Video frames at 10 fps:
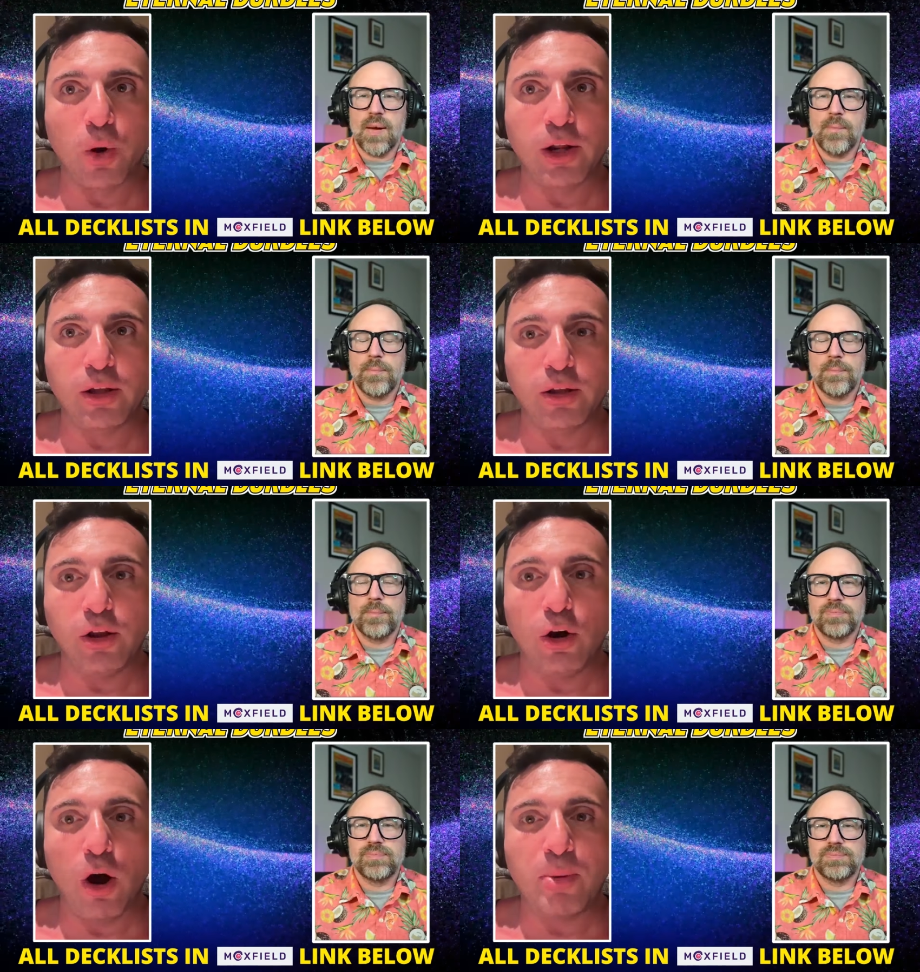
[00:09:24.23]
Speaker 1: want to you
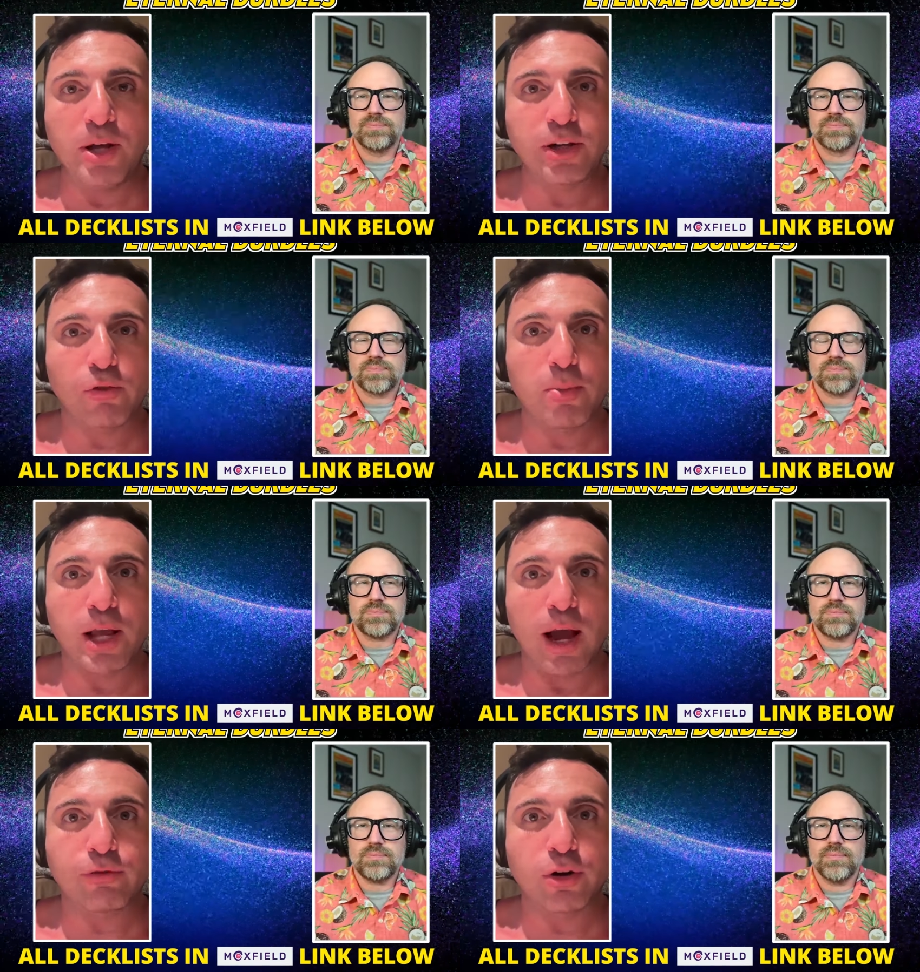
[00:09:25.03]
know appease
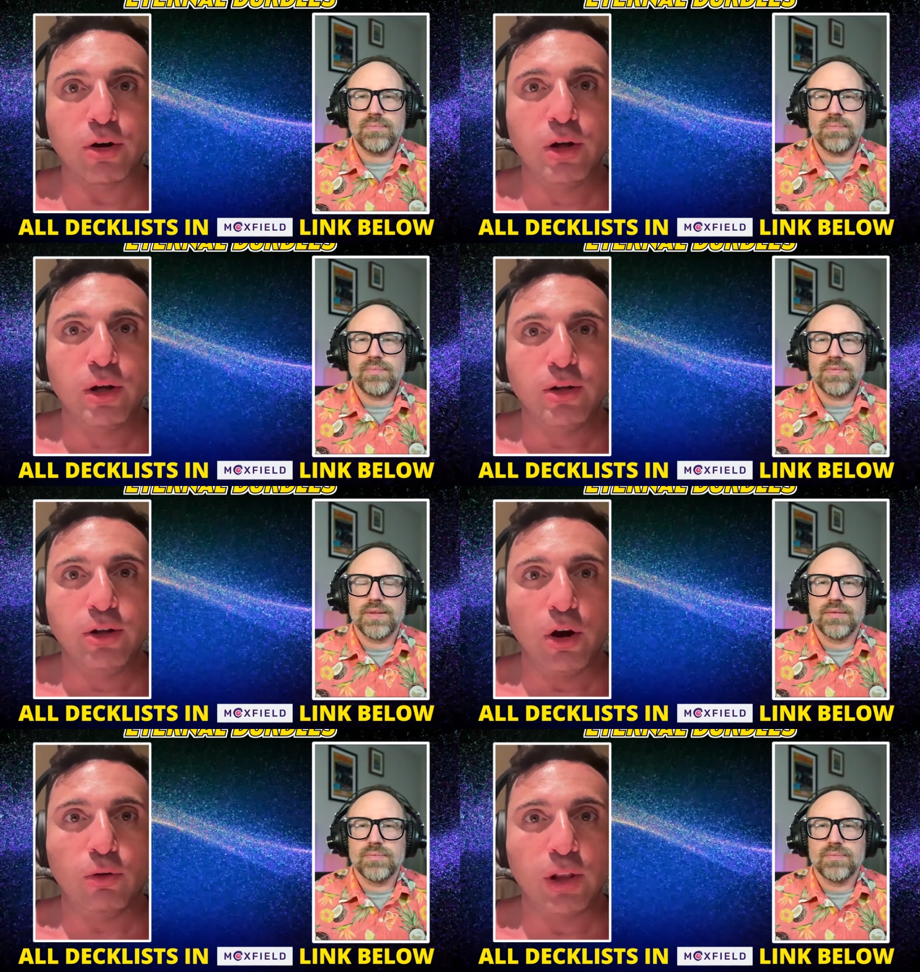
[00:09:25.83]
everybody after
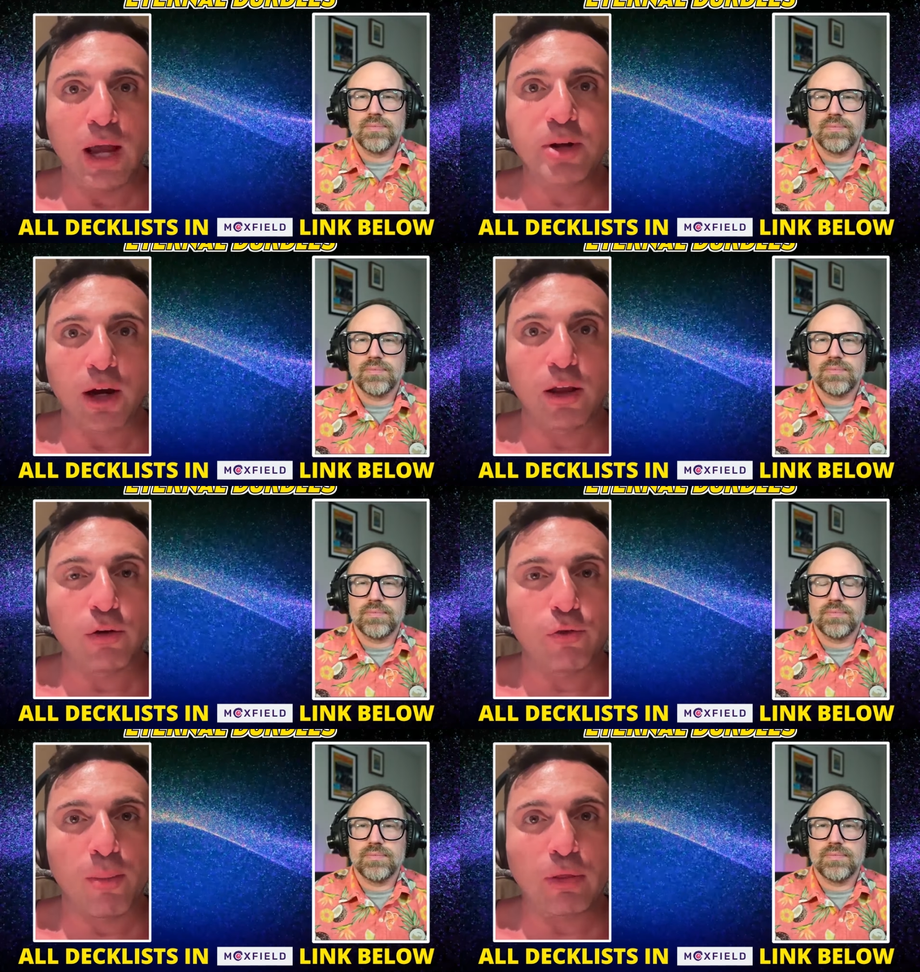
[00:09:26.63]
you know lame ducking the
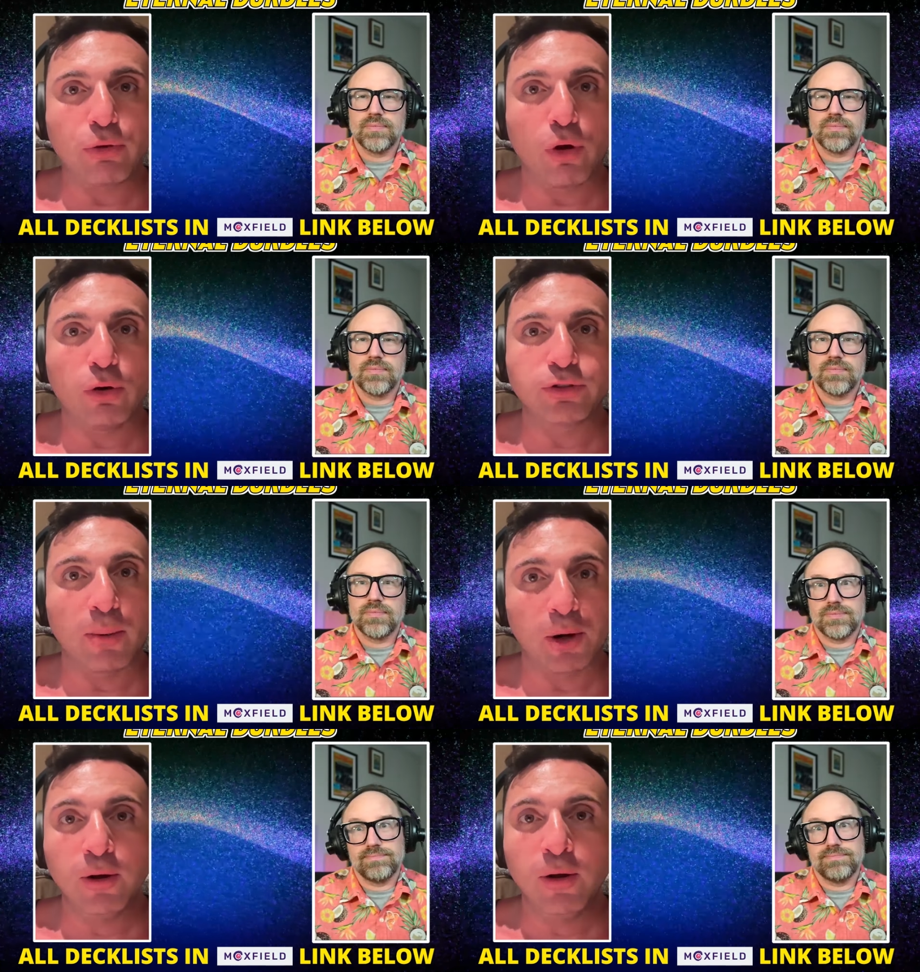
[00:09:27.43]
format through the whole
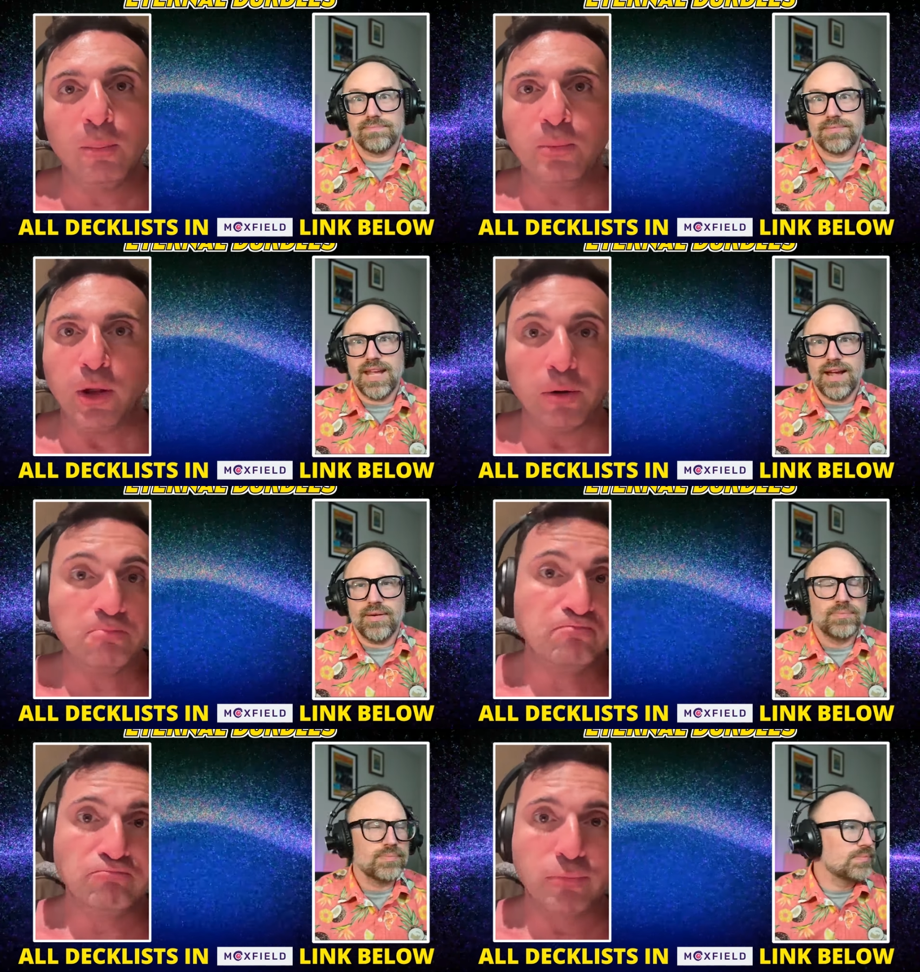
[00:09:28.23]
summer. yeah. Know?
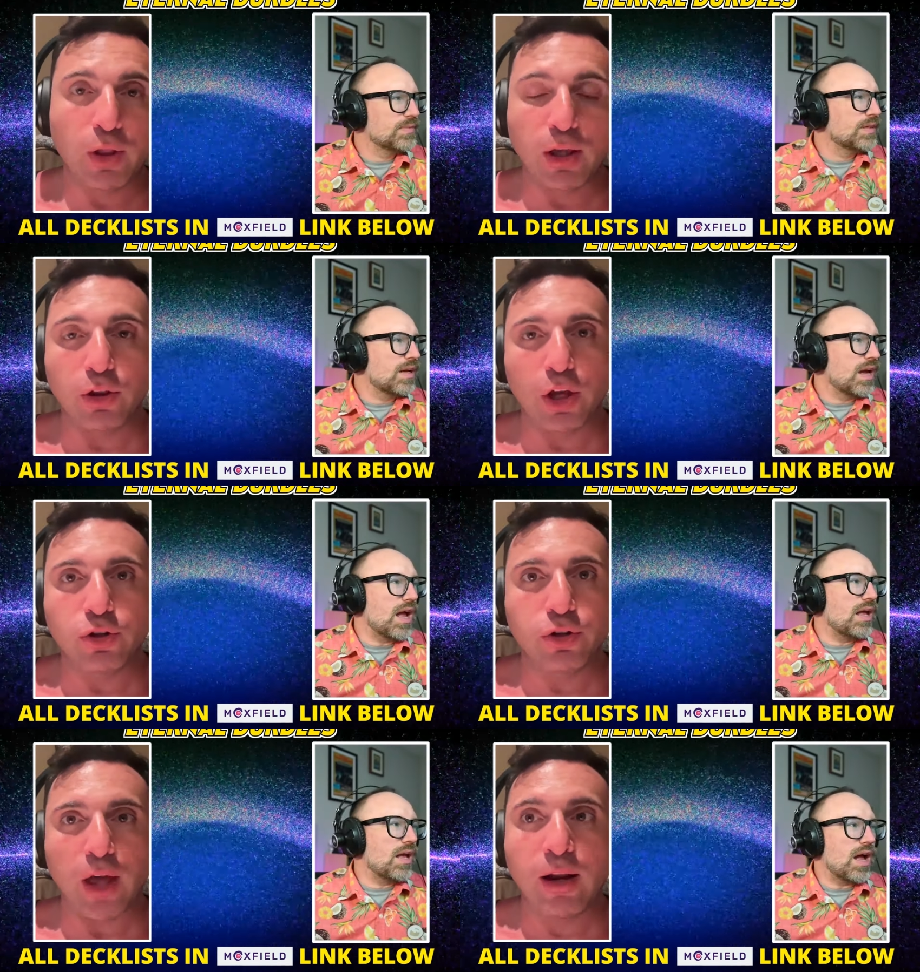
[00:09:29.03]
They could they could
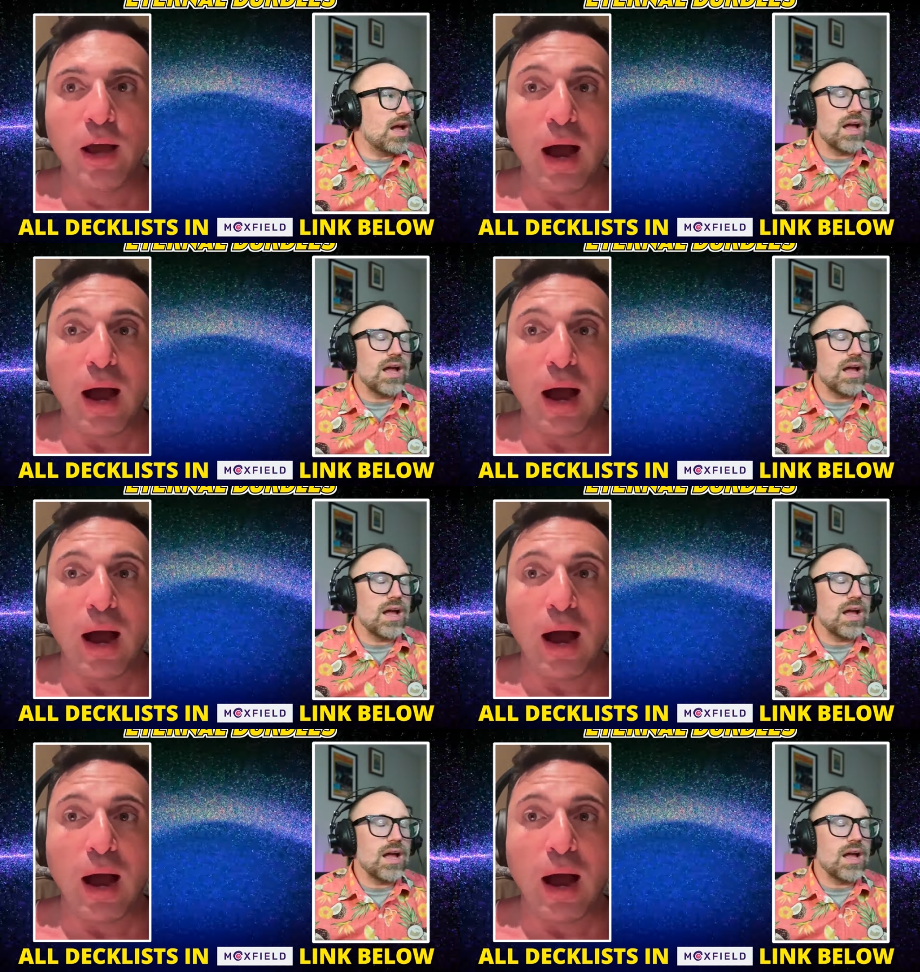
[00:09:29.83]
I, do that.